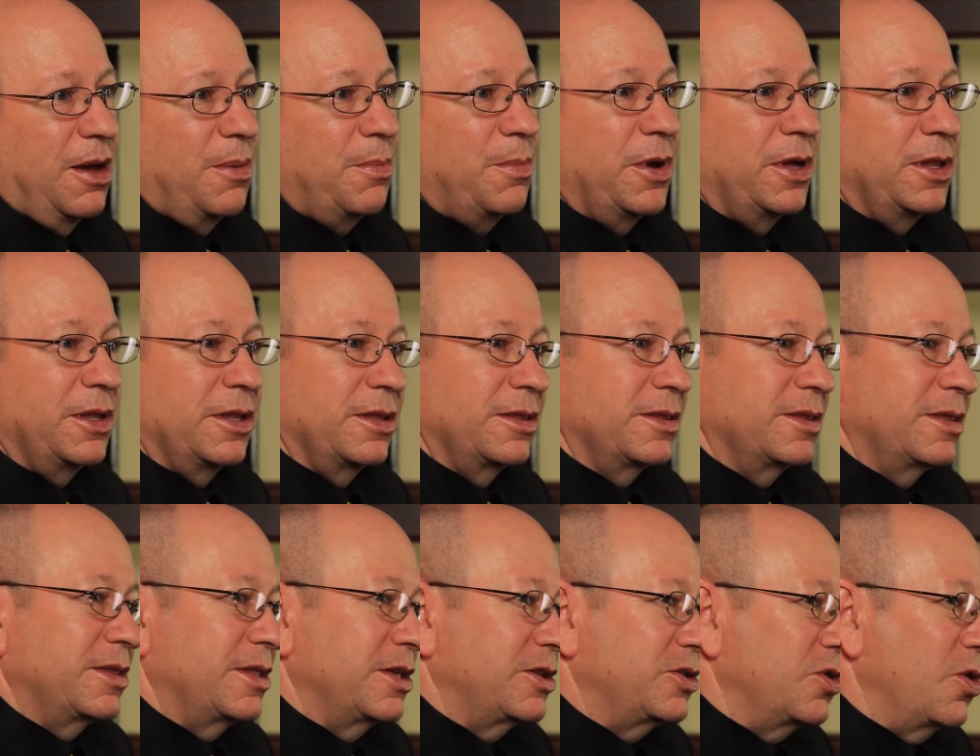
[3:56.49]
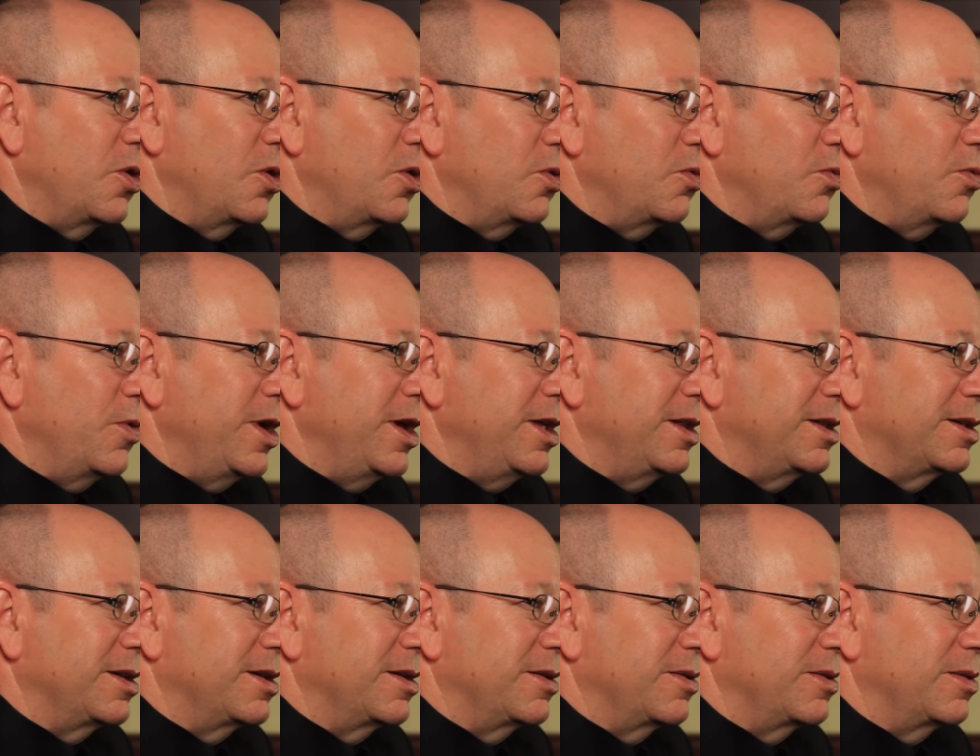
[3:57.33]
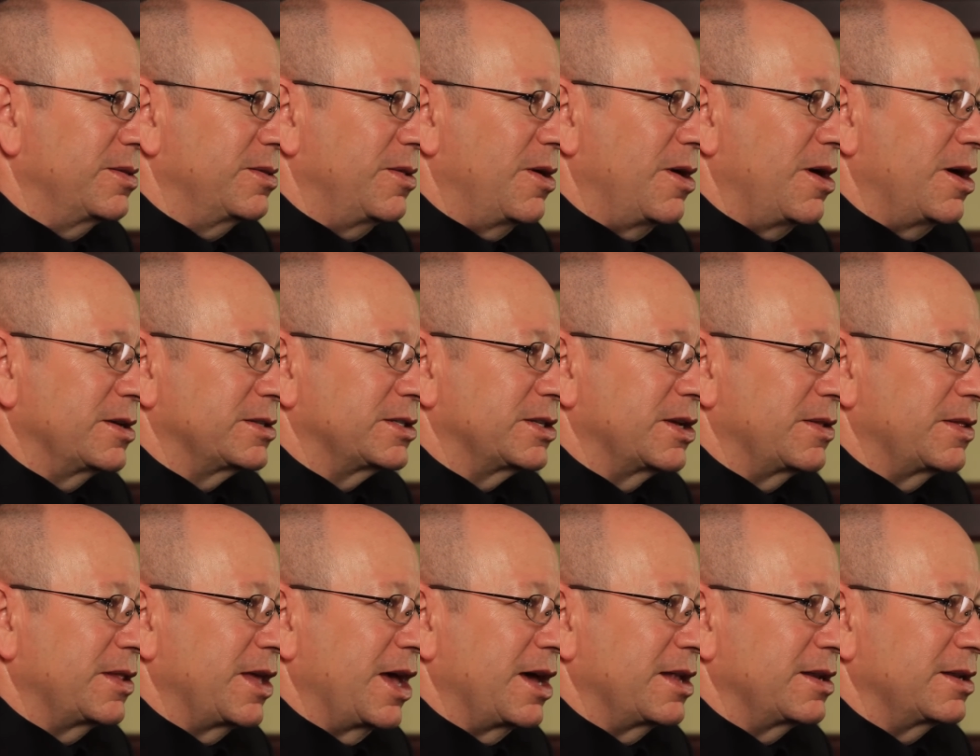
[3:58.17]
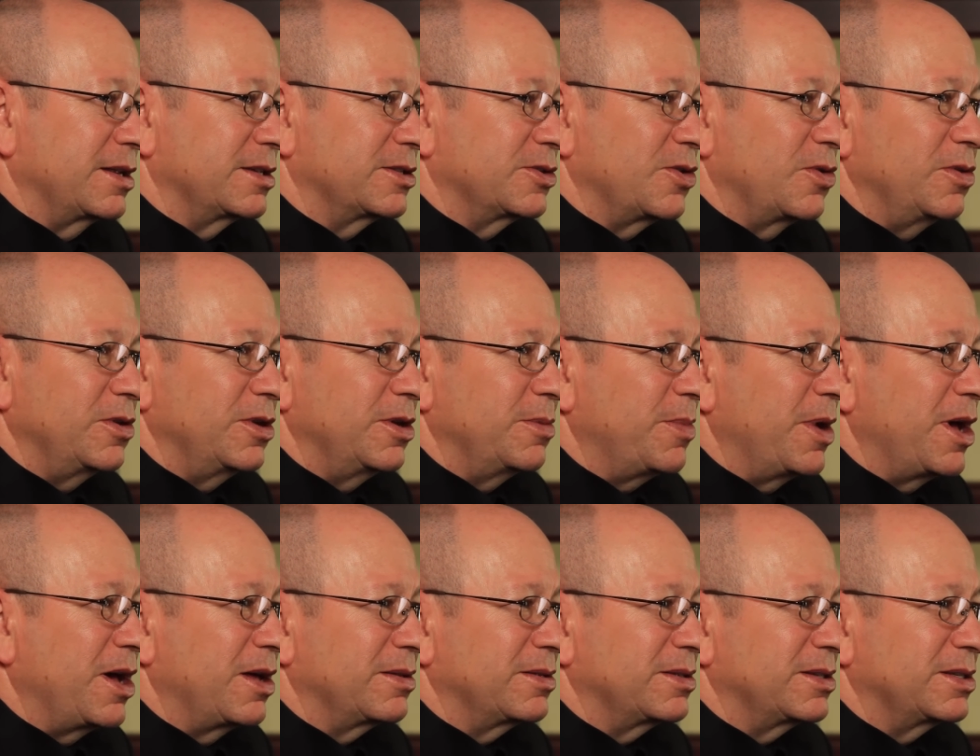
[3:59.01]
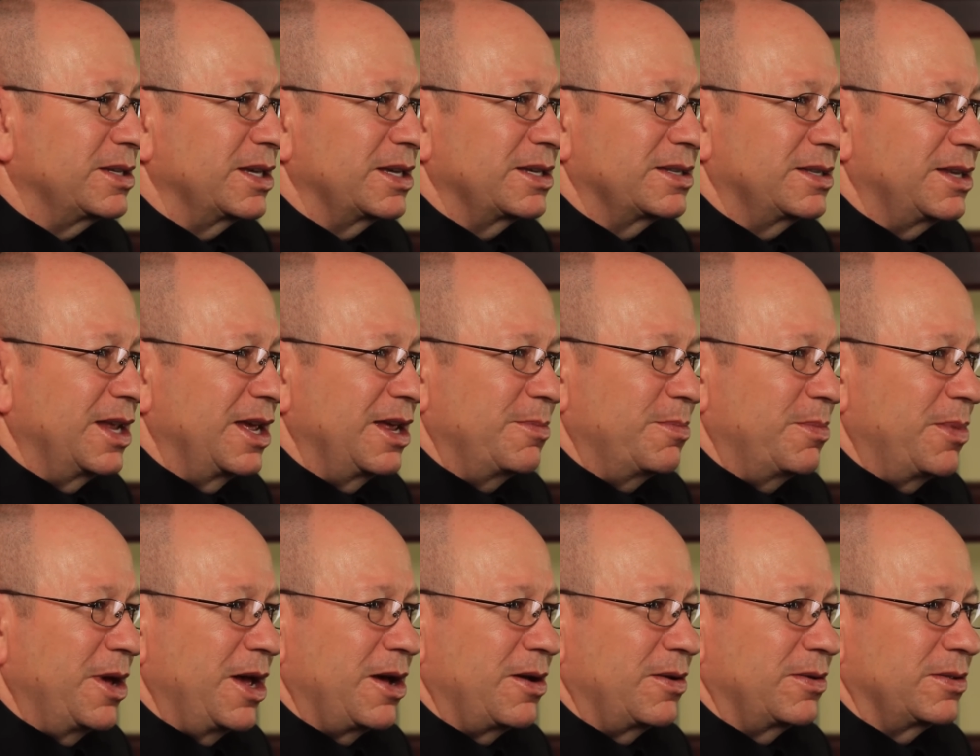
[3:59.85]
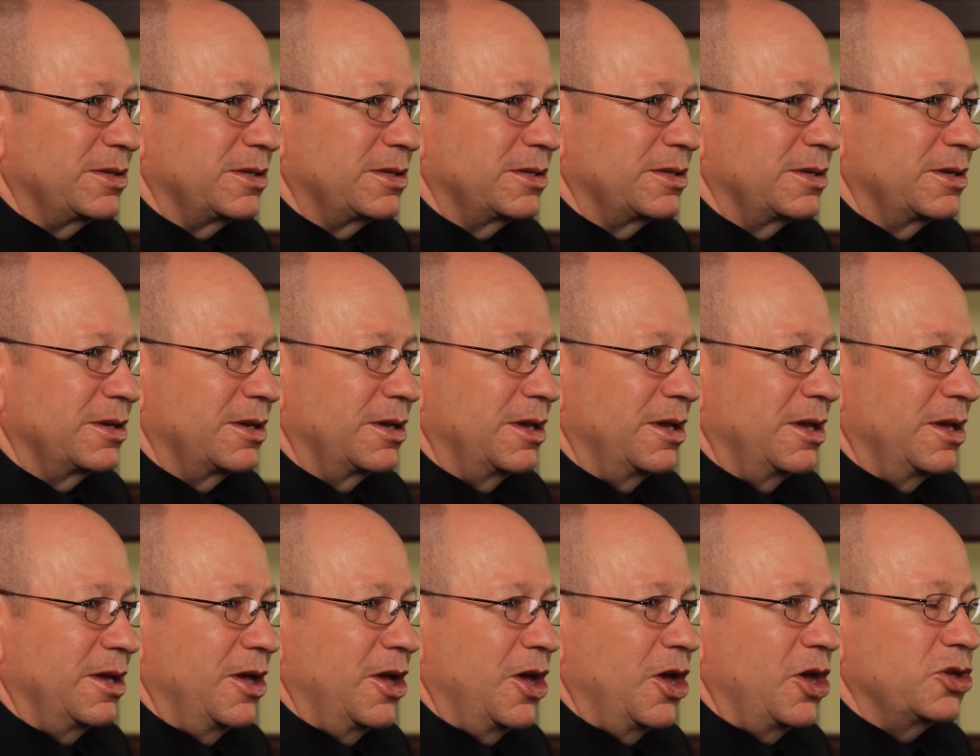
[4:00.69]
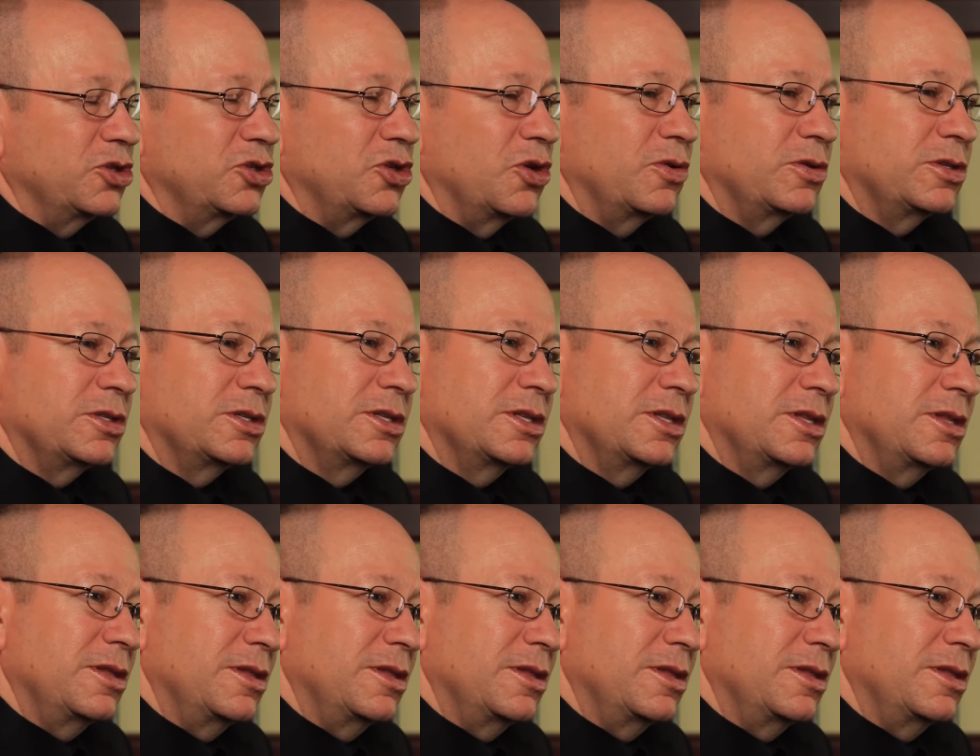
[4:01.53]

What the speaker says: but the total weight loss on that is only about 6 to 8 pounds. So it's